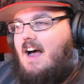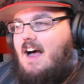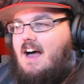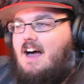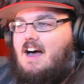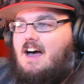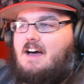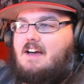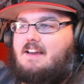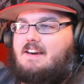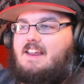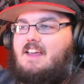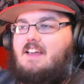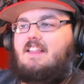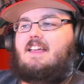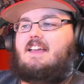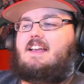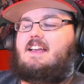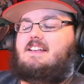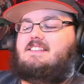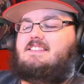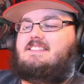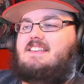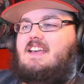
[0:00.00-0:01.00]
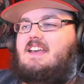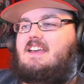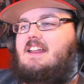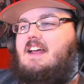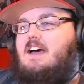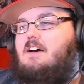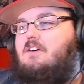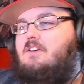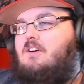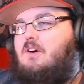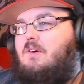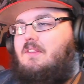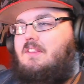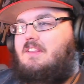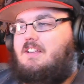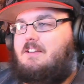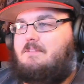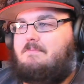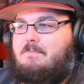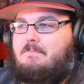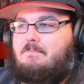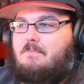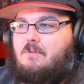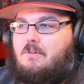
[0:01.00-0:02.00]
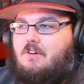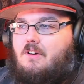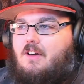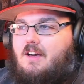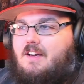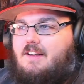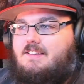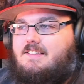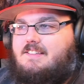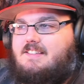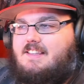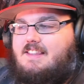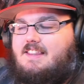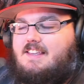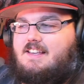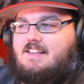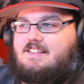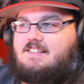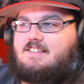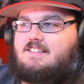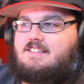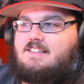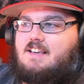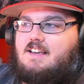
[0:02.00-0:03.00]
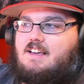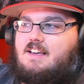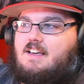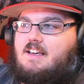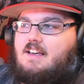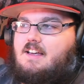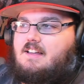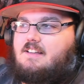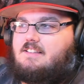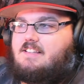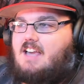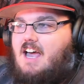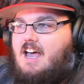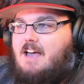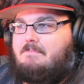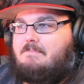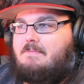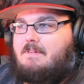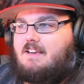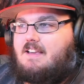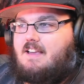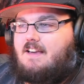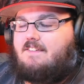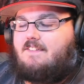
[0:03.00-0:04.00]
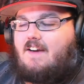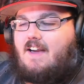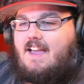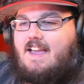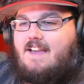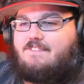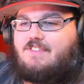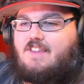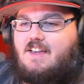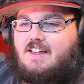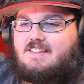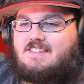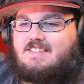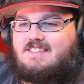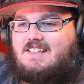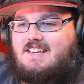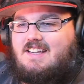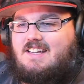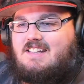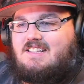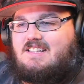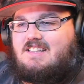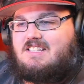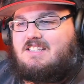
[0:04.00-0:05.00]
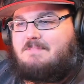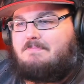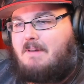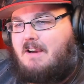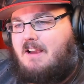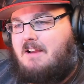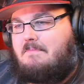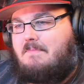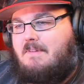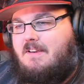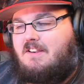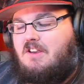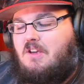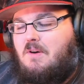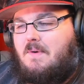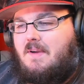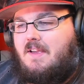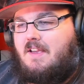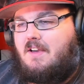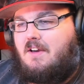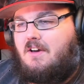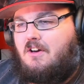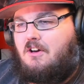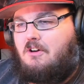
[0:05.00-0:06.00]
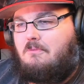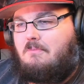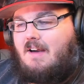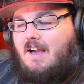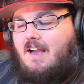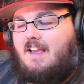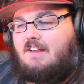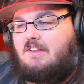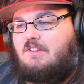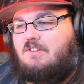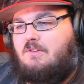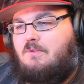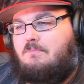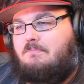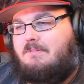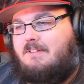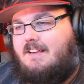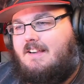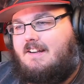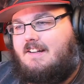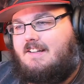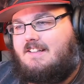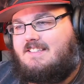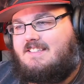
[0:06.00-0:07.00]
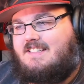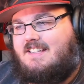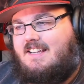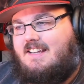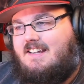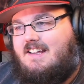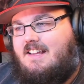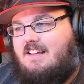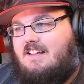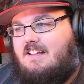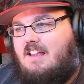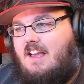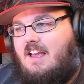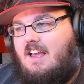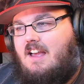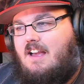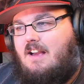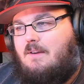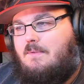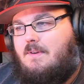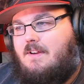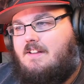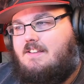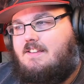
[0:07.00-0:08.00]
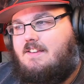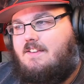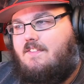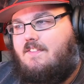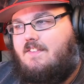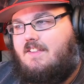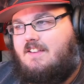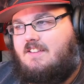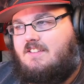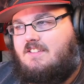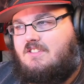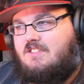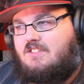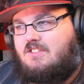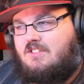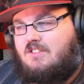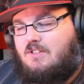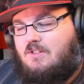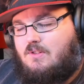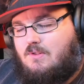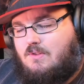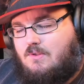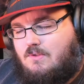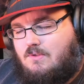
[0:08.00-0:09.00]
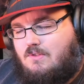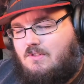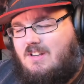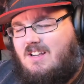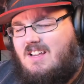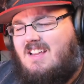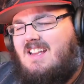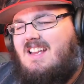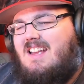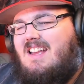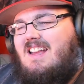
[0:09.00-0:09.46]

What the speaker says: Now, like I said, I'll go a little bit more on to this topic of I have not seen Spider-Man No Way Home. I do plan on seeing it relatively soon.